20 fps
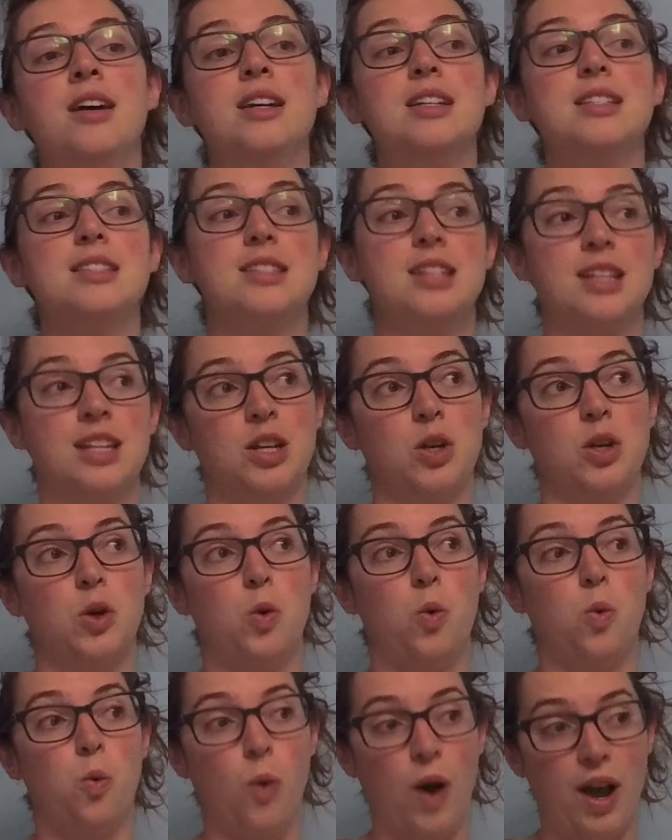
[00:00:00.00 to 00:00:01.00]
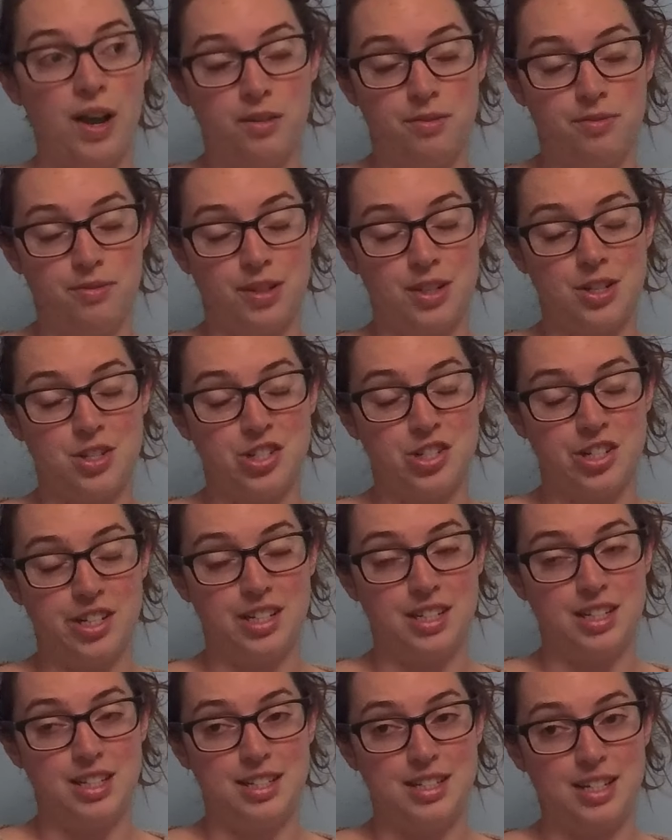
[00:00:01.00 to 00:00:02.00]
Didn't quite finish
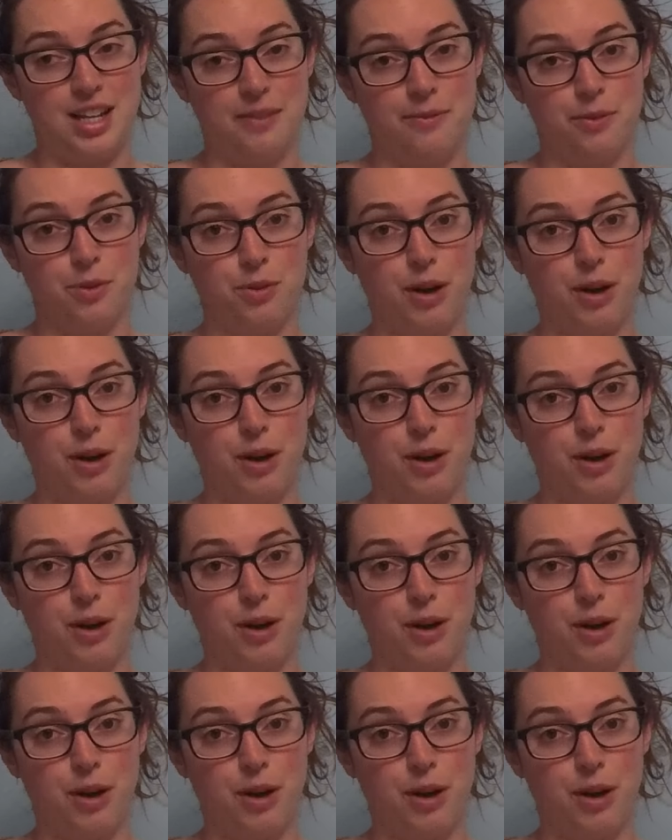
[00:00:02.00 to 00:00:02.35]
it in time for